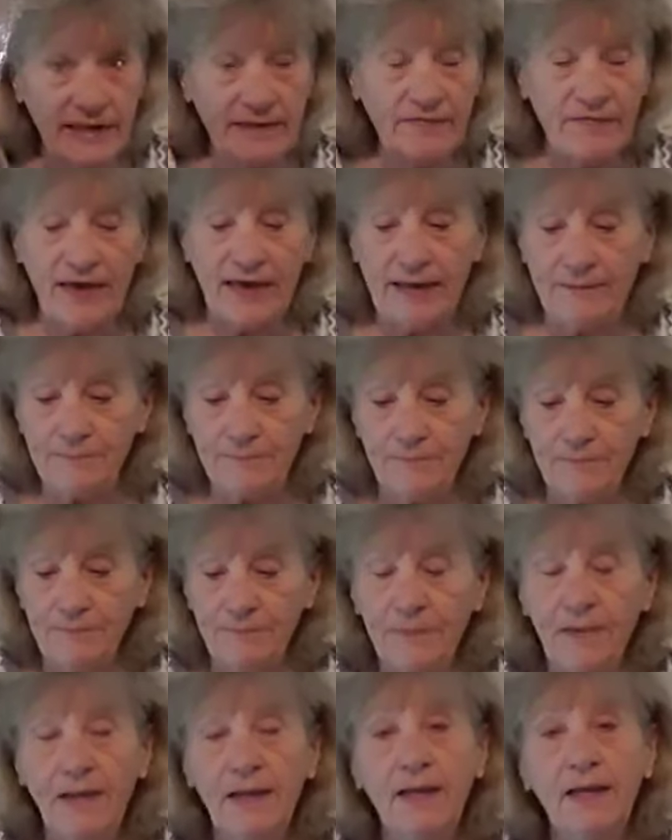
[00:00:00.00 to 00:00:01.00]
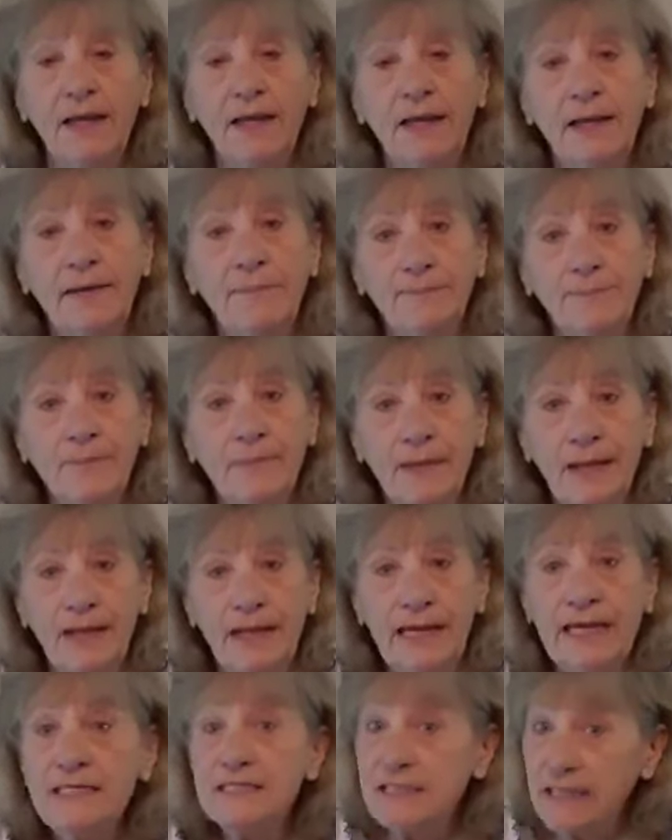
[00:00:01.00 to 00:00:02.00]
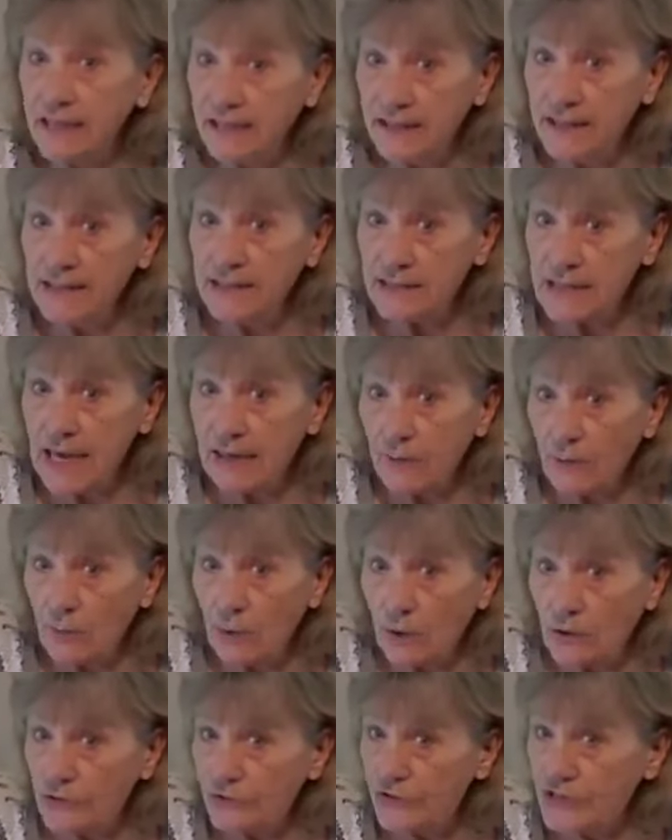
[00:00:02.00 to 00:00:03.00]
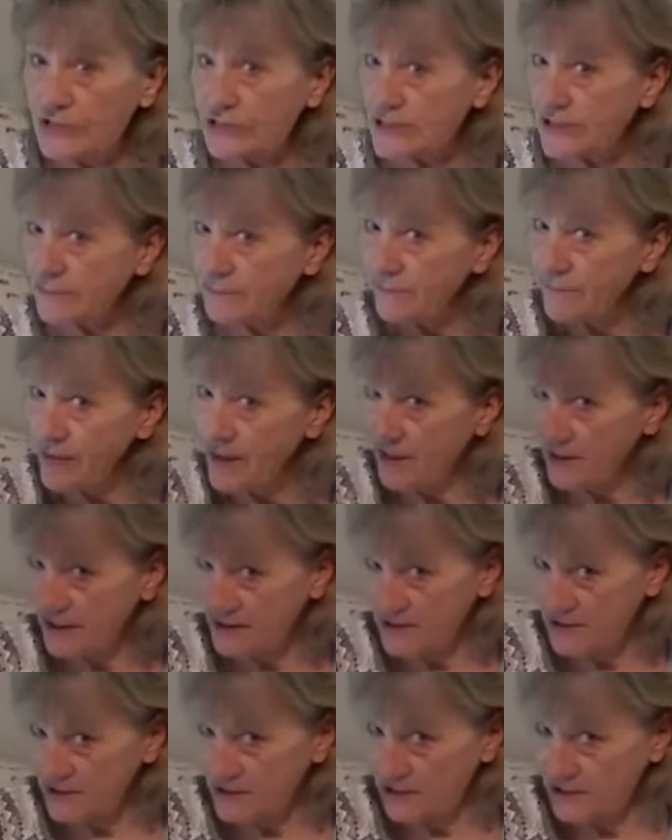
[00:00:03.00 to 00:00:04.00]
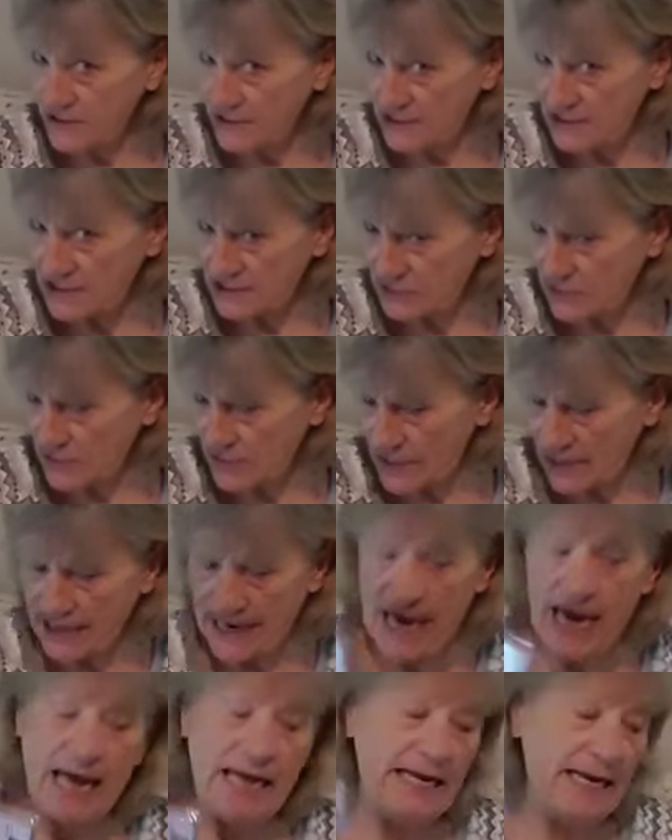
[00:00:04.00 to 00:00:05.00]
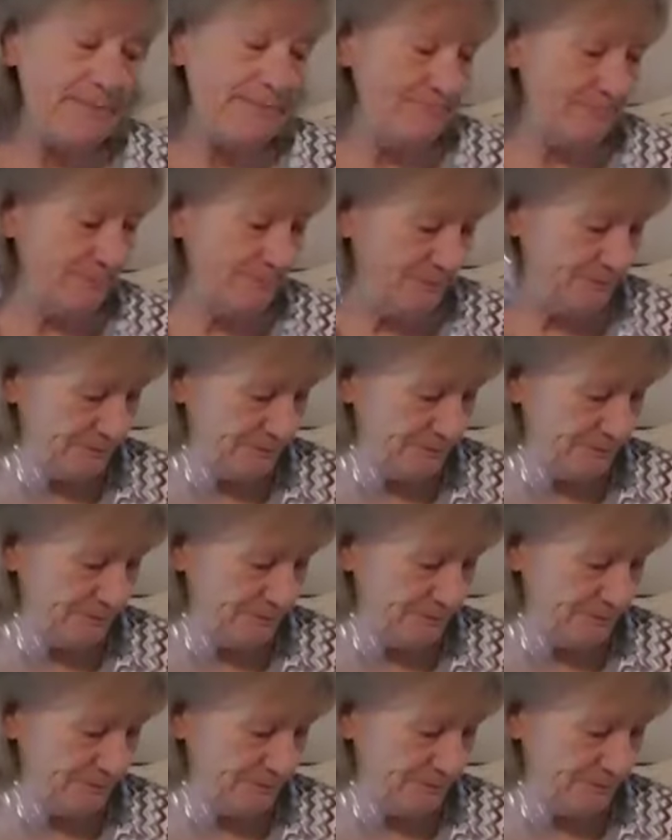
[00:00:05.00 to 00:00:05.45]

me that he's into sight words. So this is what I got him.